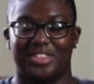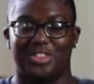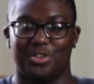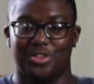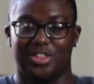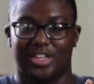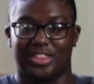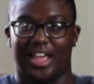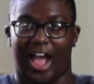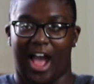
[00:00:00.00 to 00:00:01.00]
through
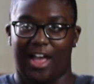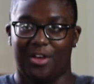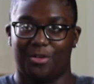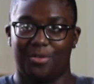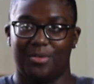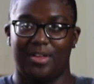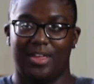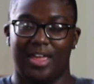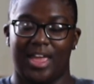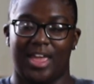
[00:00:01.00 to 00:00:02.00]
the aisle,
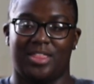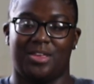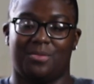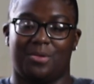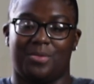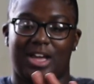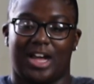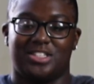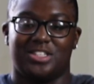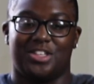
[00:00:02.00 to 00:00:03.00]
and then when we
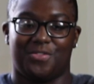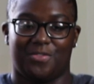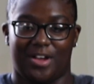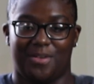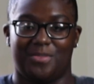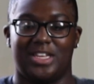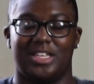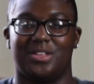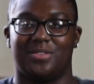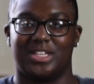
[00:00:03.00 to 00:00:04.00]
got to the front, we
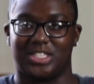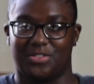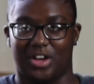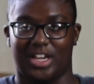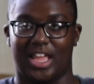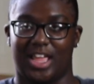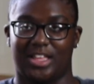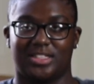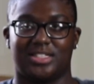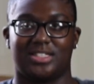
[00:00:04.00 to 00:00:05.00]
did the rest of our
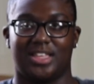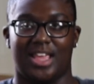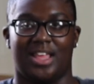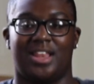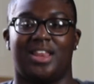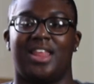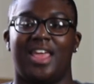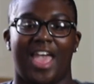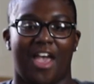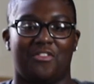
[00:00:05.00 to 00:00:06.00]
dance. And
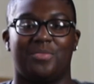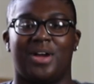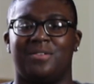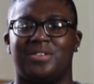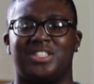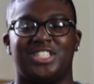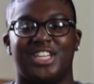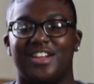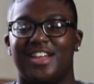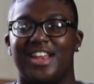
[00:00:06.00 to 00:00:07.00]
everybody was
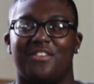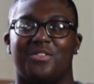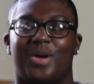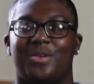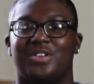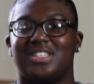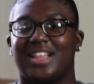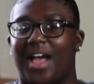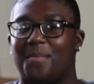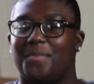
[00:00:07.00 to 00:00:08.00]
cheering, everybody was
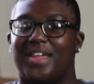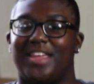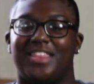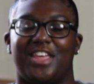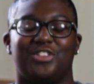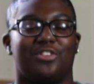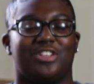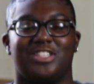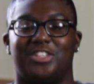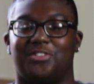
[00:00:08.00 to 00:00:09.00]
clapping. They told
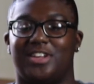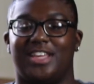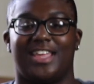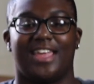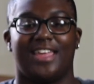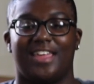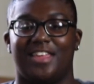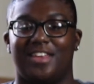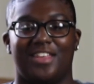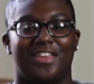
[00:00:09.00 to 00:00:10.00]
us to do it
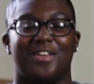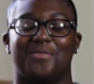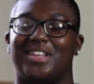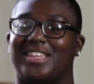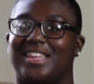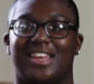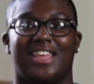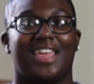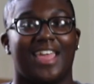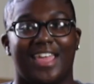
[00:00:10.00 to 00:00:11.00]
again. We did it
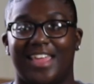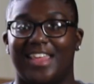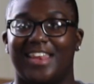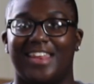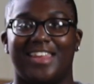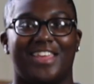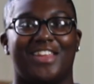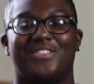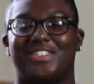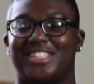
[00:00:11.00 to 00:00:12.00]
again,
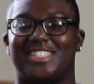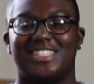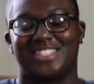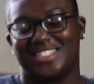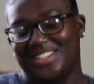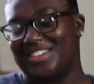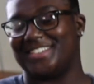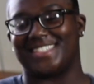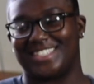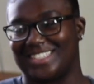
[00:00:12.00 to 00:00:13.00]
and it was
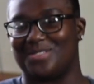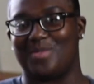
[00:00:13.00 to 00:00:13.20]
just